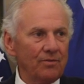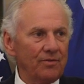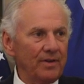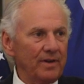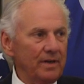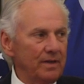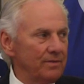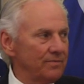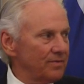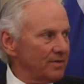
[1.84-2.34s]

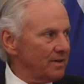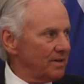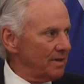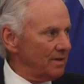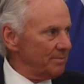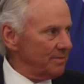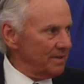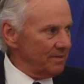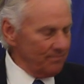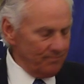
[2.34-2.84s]
thank you for
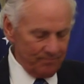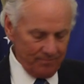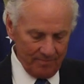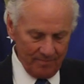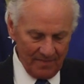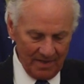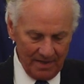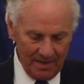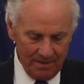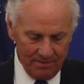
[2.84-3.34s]
coming.
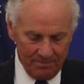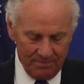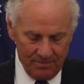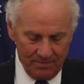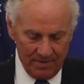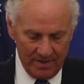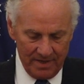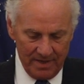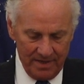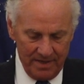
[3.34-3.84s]
I'll
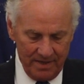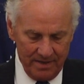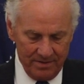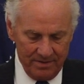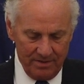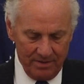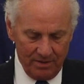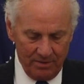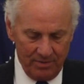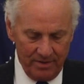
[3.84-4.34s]
try to
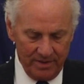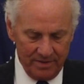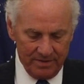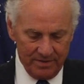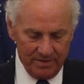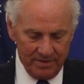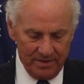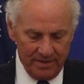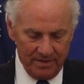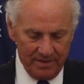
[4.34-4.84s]
answer your
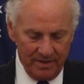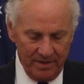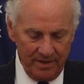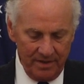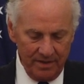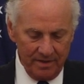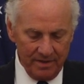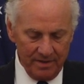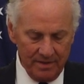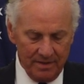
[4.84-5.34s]
questions at the
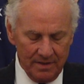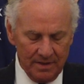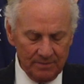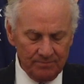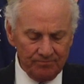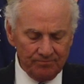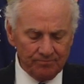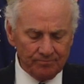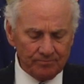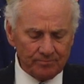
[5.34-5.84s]
end.
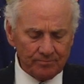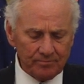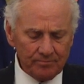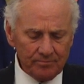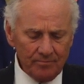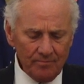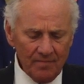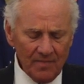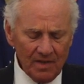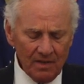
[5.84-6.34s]

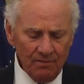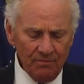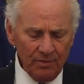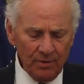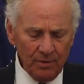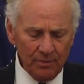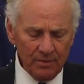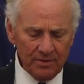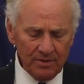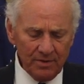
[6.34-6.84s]

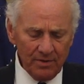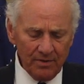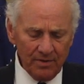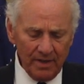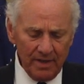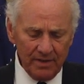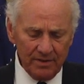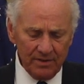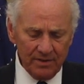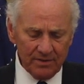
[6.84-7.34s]
Before we start,
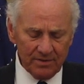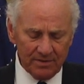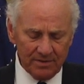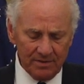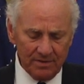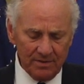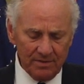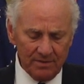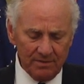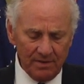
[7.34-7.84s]
I'd just
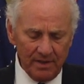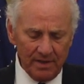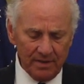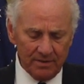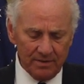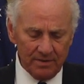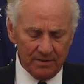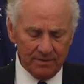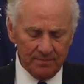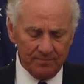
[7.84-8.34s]
like
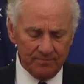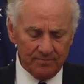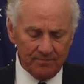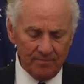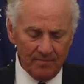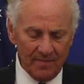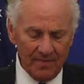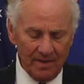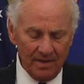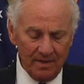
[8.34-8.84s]
to
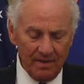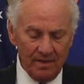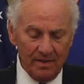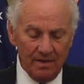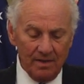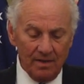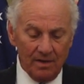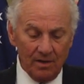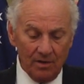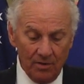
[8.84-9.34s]

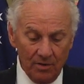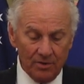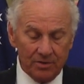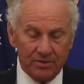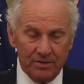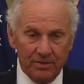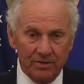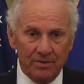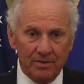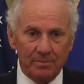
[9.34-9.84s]

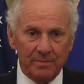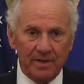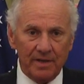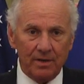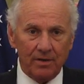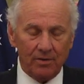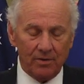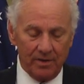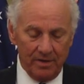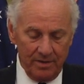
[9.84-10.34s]
alert you. You may
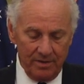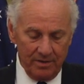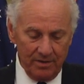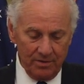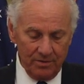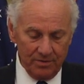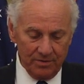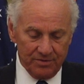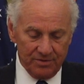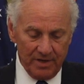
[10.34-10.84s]
already know
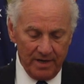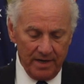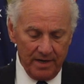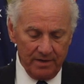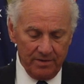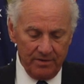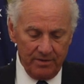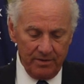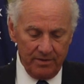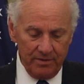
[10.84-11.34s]

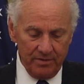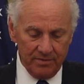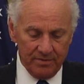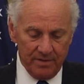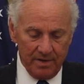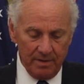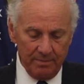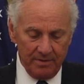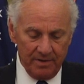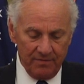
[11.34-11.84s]
sad news.
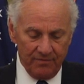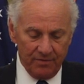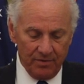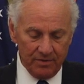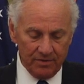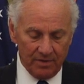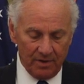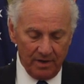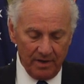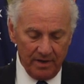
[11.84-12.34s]
Deputy
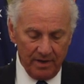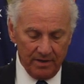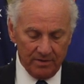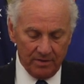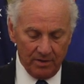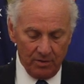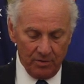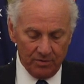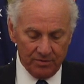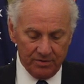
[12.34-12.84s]
First Class
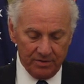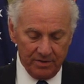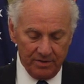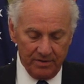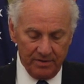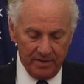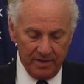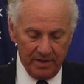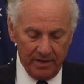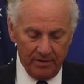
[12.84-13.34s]
Austin
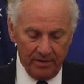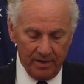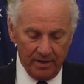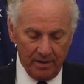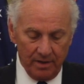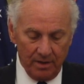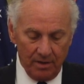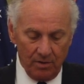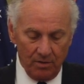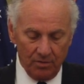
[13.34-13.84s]
Derek
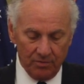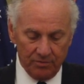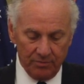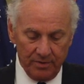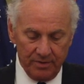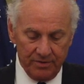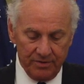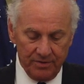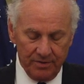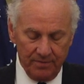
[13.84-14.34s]

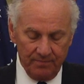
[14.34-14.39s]
Aldridge